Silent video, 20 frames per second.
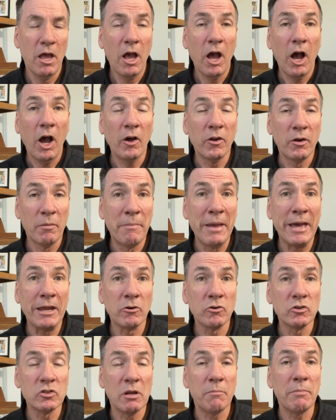On a
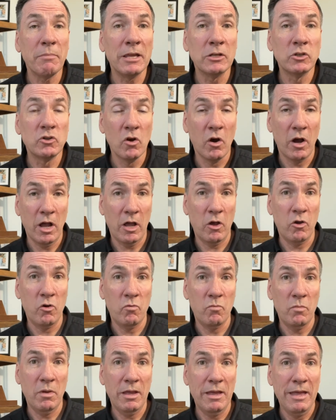battleship, it's your
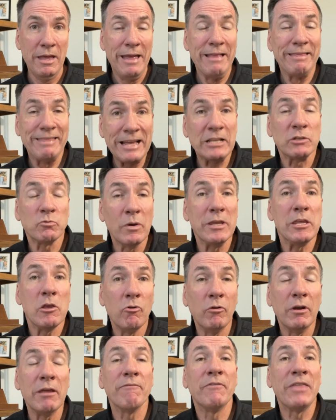home. That's where you
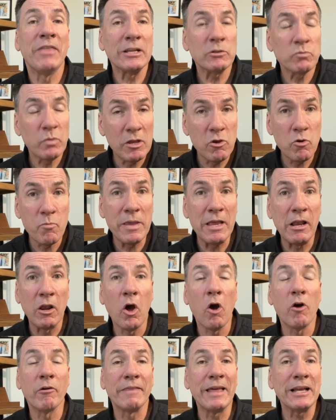live. That's where you
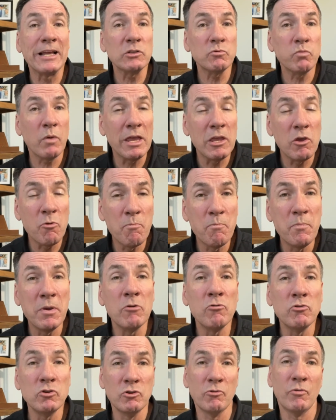belong. That's where you
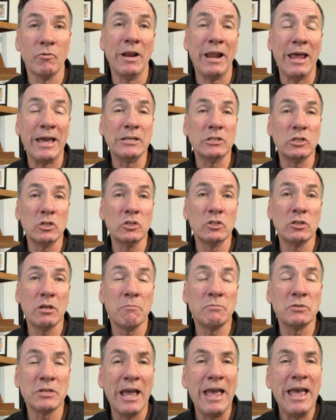build your
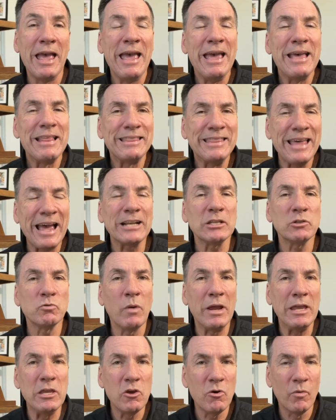relationships. That's
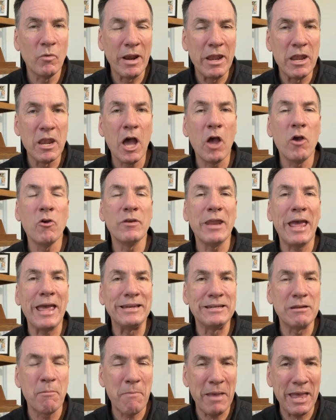where you are known and
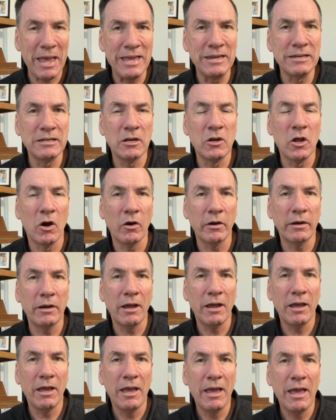depended on.
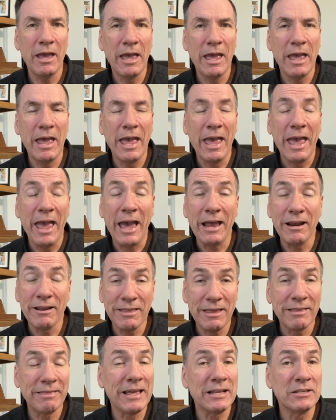I
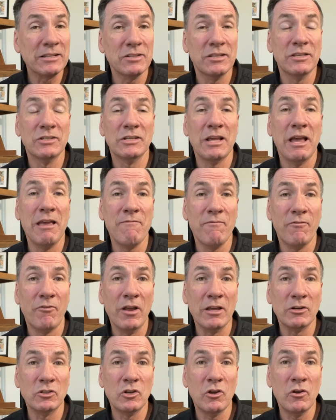think that's the same for
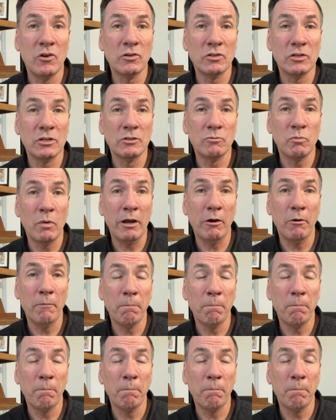our church as well.